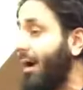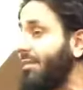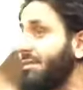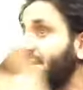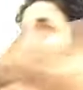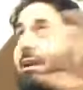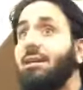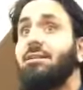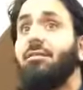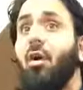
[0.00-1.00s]
of this
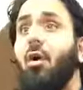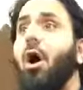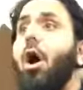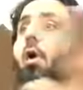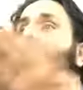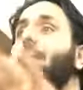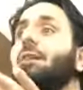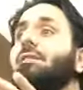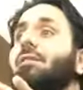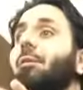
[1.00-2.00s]
collective whole. We're
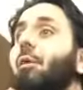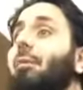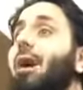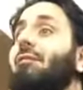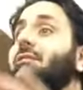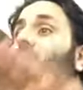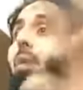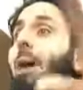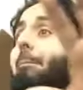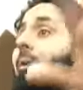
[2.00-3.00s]
part of this
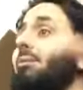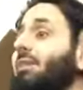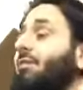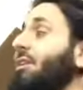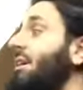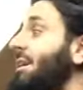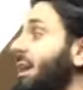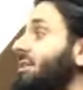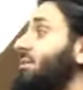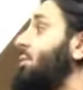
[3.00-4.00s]
web of different
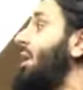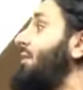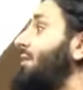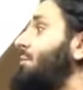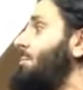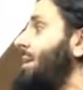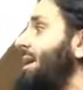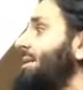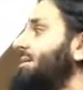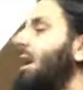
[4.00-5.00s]
connections with other human
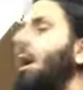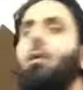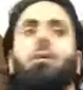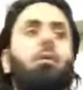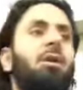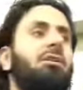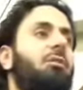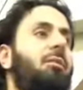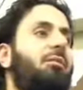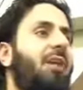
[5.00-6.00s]
beings. We're one
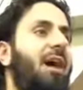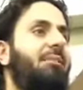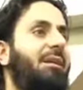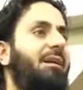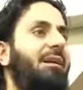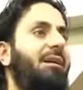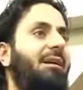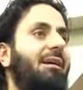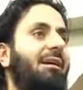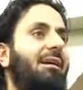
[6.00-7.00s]
human family,
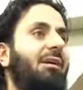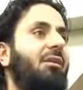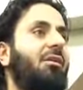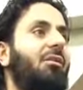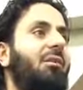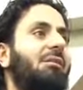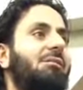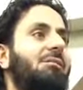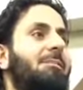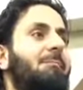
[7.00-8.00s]
you know?
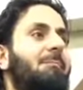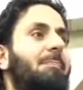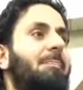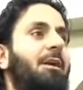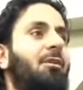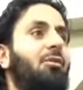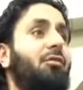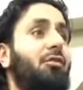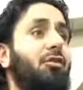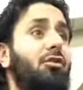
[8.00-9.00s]
In order
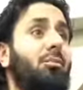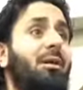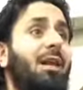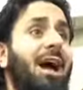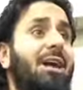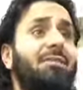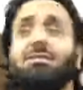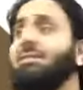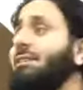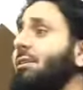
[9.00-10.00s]
for you to be alive,
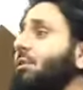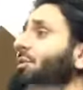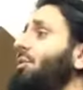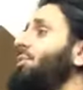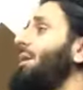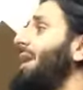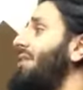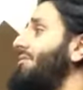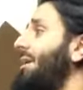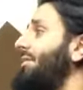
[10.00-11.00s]
sister, in order for you to be
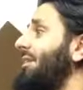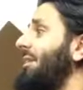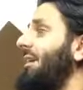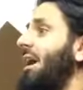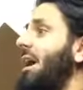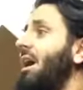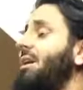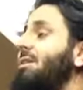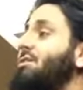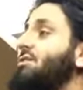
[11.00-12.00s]
alive, brother,
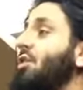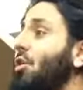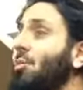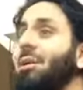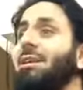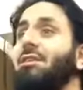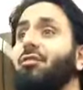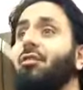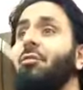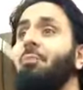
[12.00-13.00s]
so many
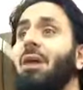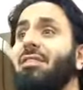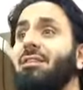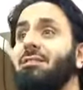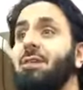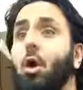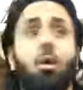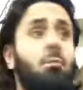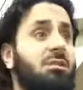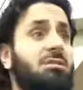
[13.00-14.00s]
different mothers who
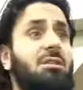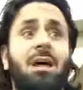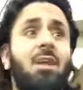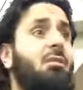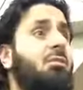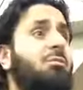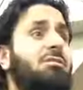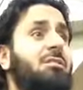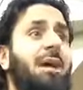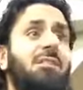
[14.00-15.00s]
are Muslim and
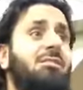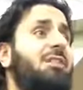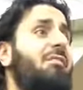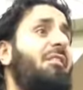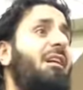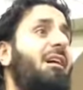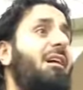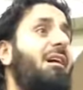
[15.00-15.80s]
non-Muslim had to suffer.